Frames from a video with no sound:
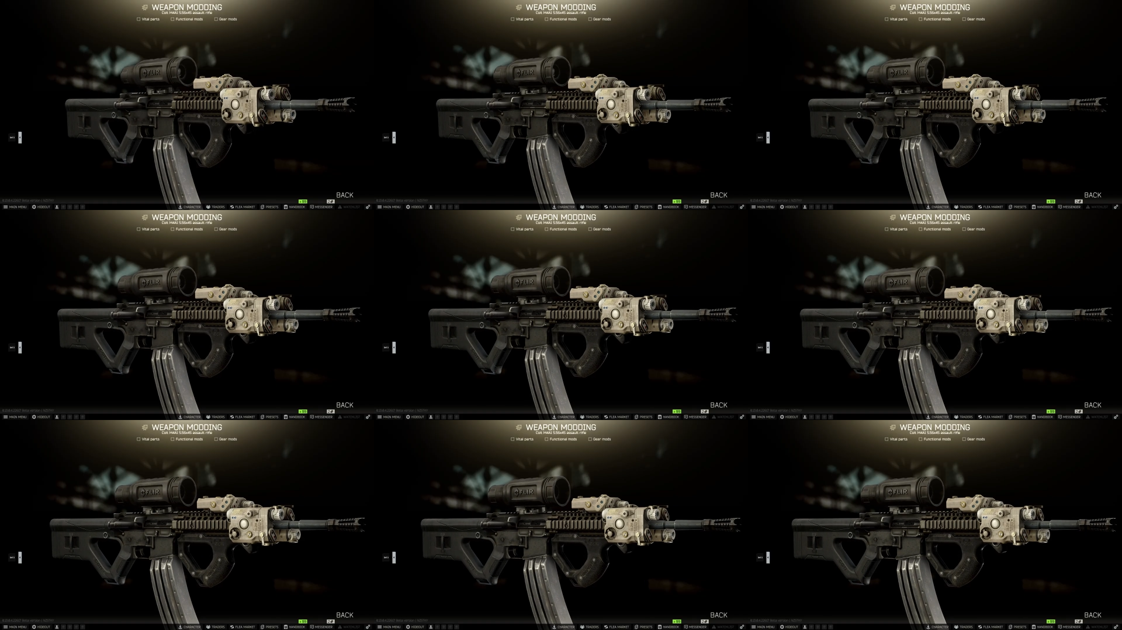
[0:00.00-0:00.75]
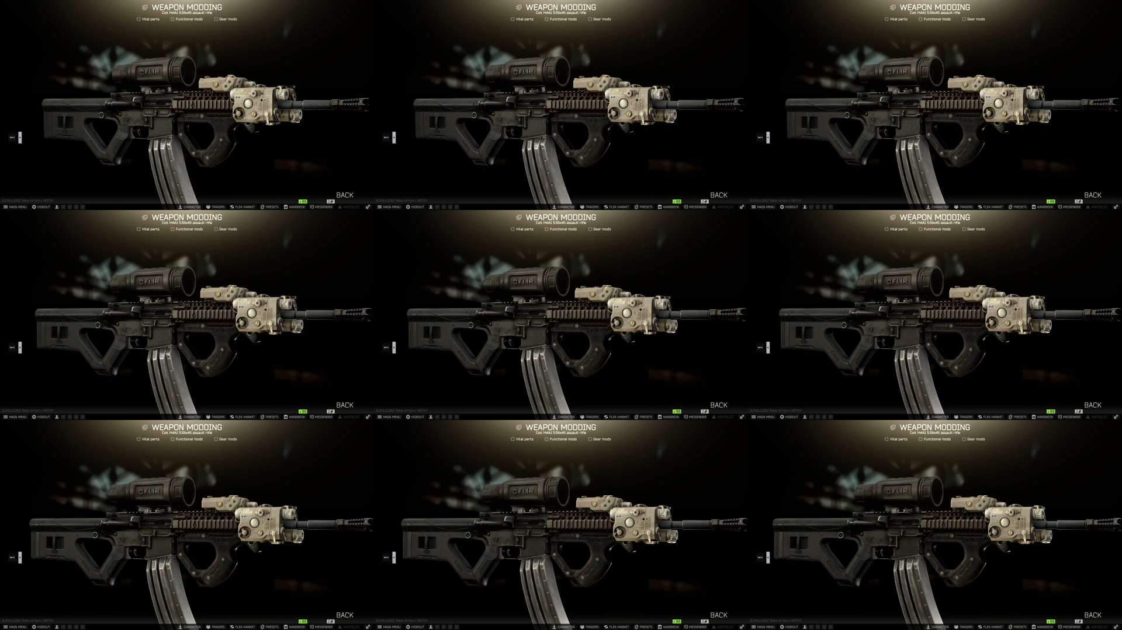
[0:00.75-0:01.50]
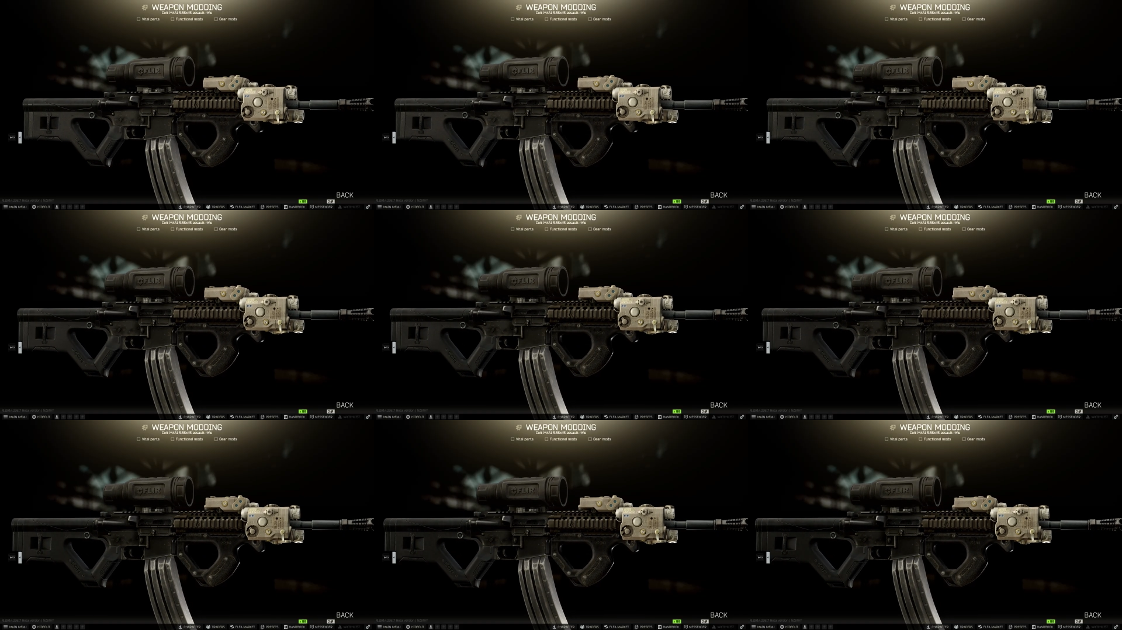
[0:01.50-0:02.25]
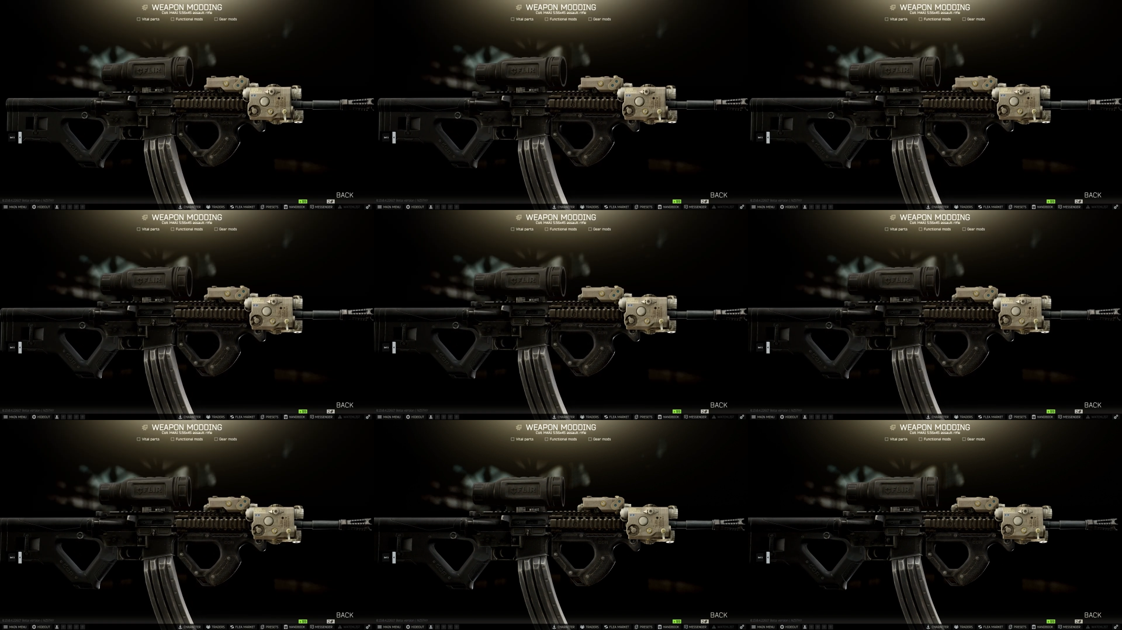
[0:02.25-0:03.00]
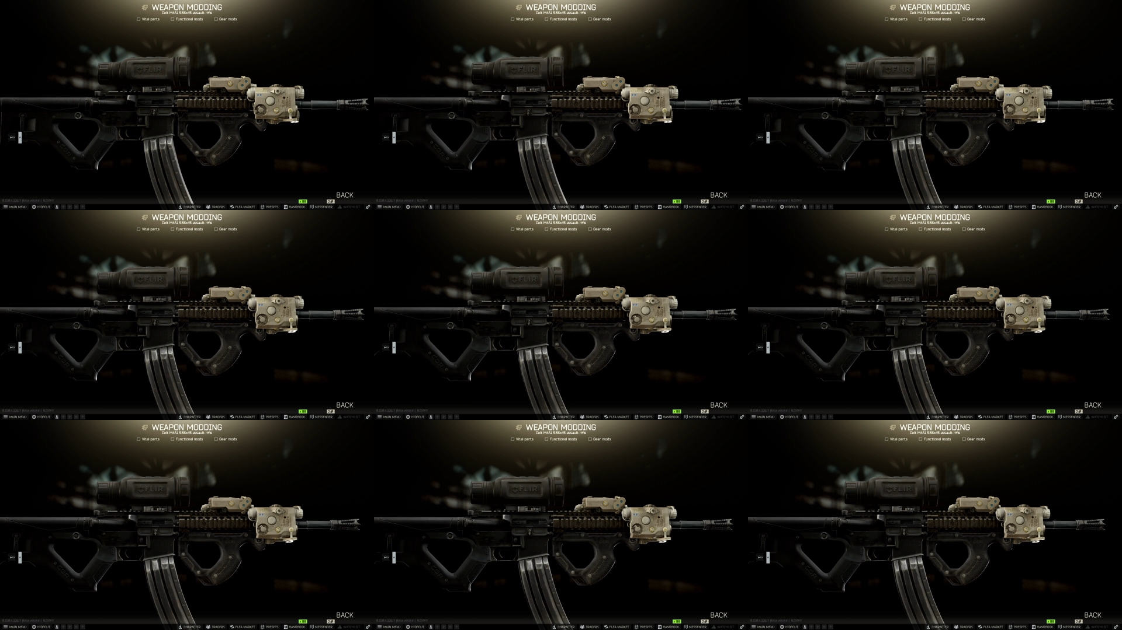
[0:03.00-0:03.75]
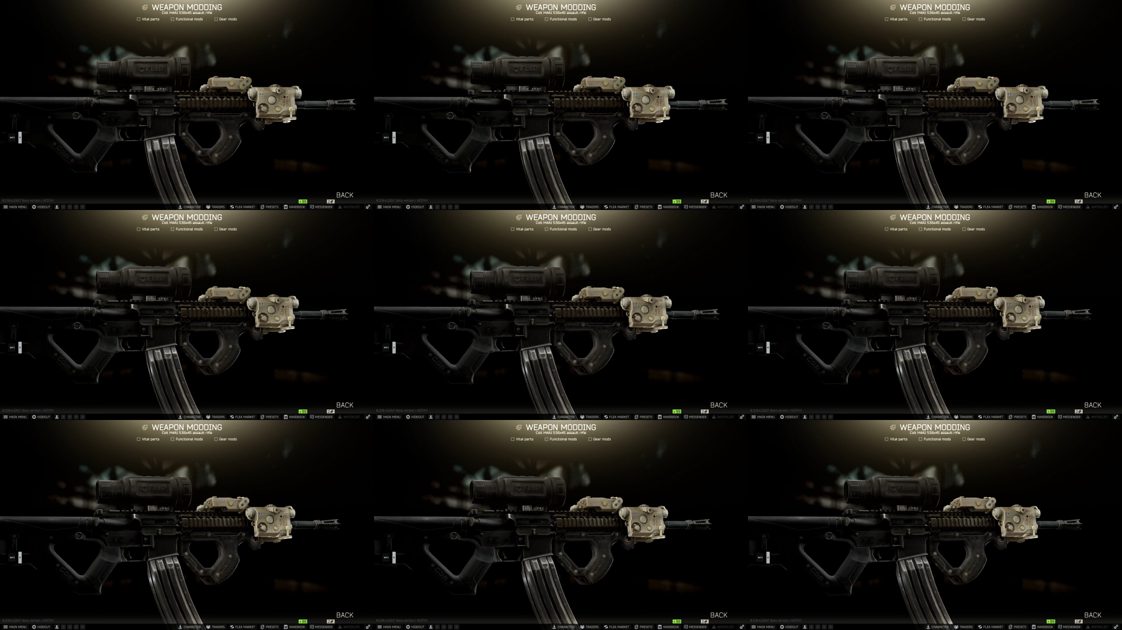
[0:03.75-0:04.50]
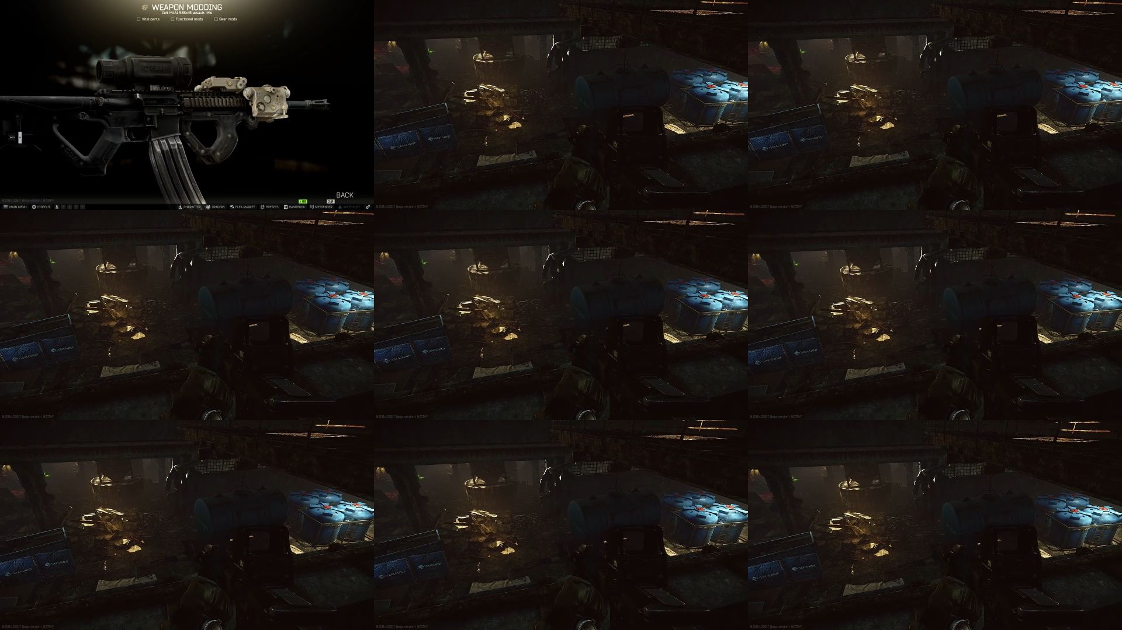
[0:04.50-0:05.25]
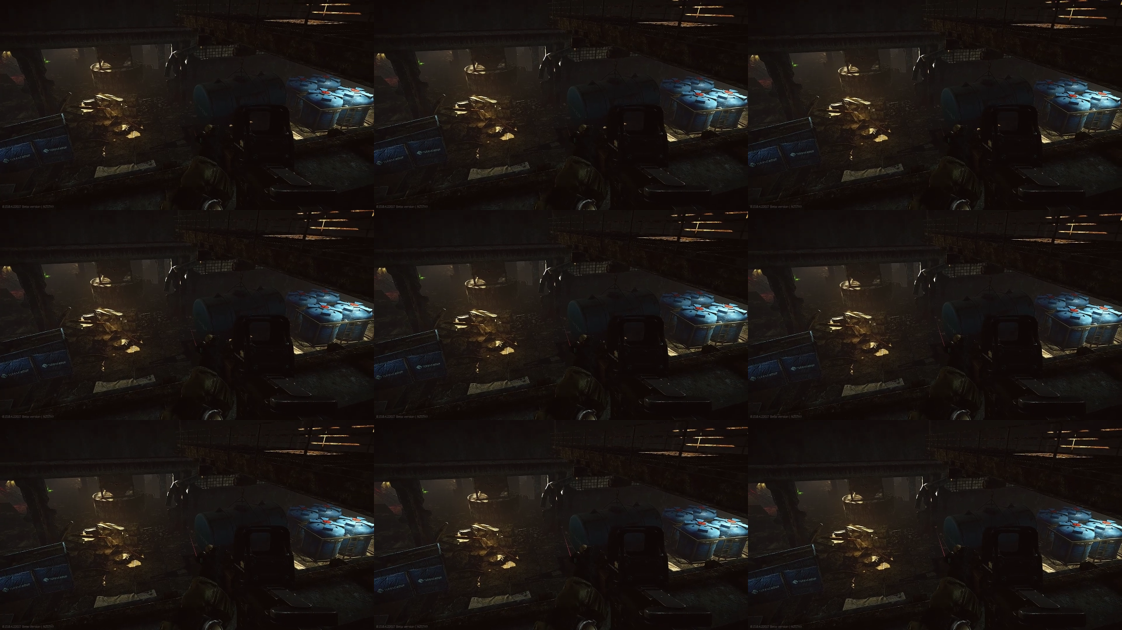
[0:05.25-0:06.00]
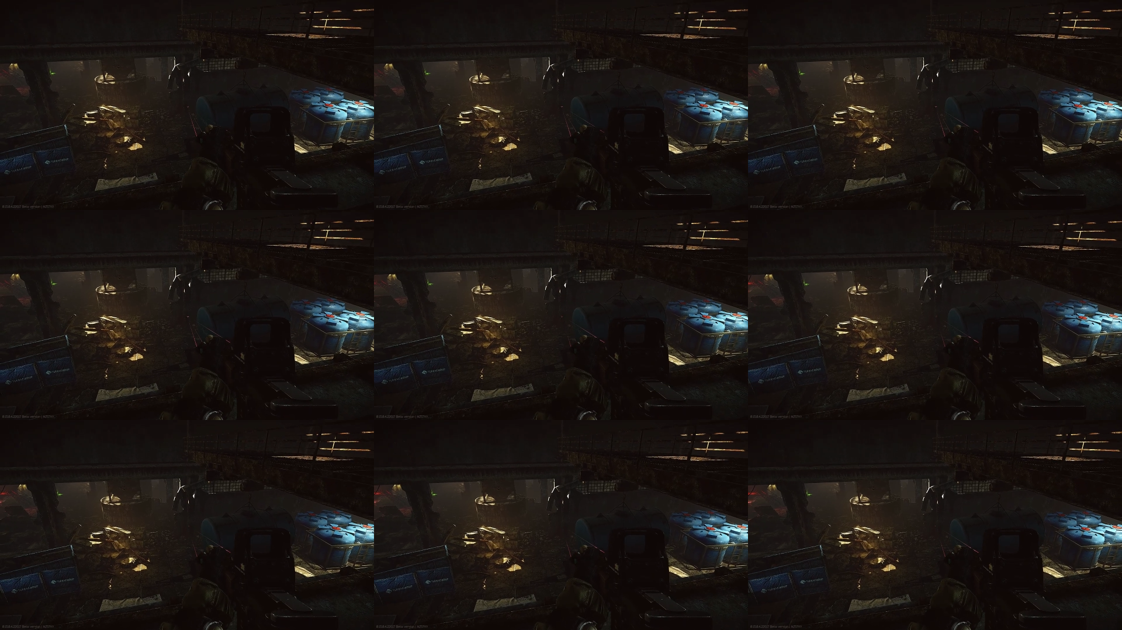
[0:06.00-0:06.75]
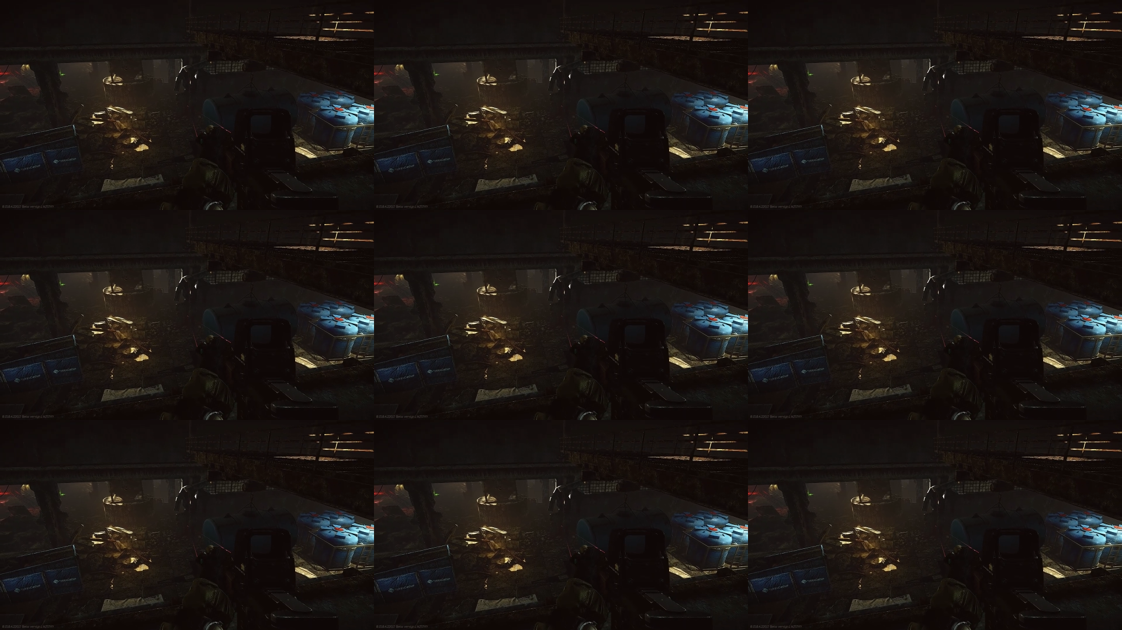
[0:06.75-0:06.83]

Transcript: Nobody's mouth can be seen.